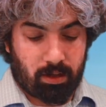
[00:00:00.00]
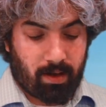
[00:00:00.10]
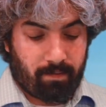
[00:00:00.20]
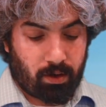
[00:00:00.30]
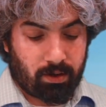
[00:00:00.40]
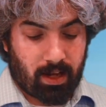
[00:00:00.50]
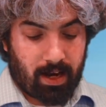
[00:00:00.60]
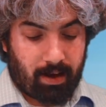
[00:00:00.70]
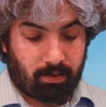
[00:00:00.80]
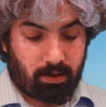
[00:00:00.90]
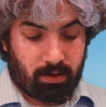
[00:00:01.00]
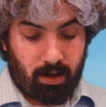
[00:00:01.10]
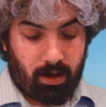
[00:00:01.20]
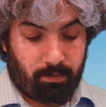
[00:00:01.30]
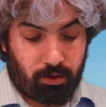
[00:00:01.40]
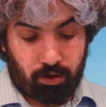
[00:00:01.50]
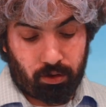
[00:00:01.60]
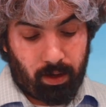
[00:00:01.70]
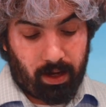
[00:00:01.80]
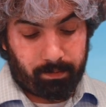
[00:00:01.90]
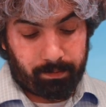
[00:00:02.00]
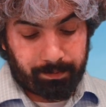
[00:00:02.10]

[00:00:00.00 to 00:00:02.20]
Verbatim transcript: which they first announced um, just this week.